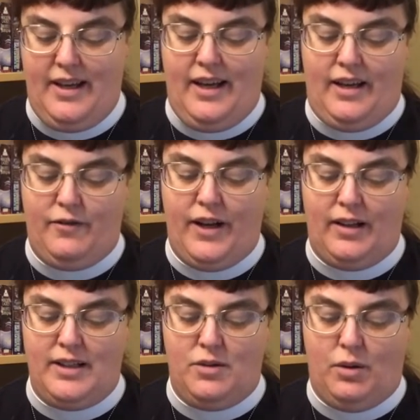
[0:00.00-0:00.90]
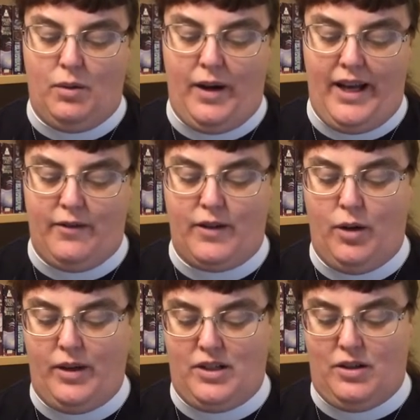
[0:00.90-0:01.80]
and fell into a way of
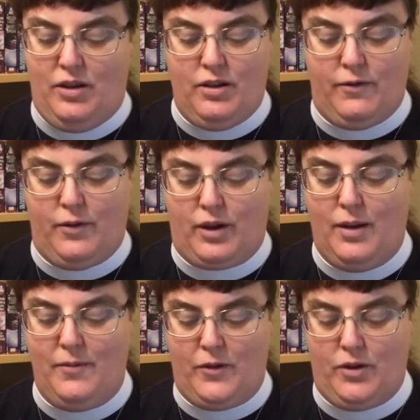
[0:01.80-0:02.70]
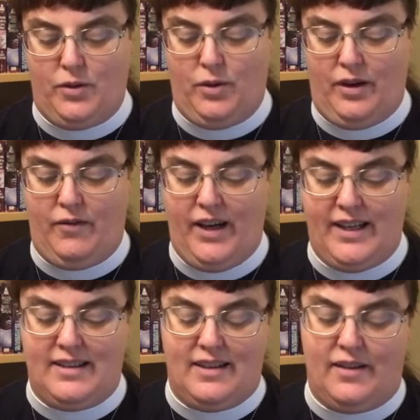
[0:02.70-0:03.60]
going to her for comfort or
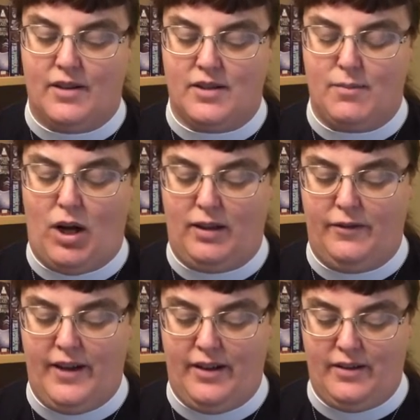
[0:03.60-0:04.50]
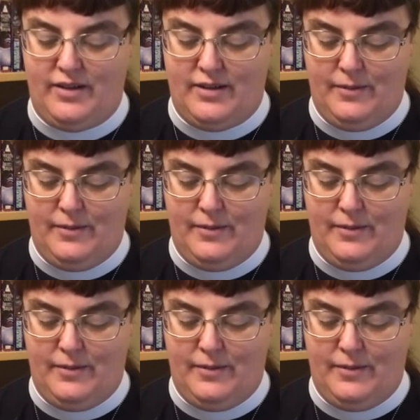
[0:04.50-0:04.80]
advice in their small affairs.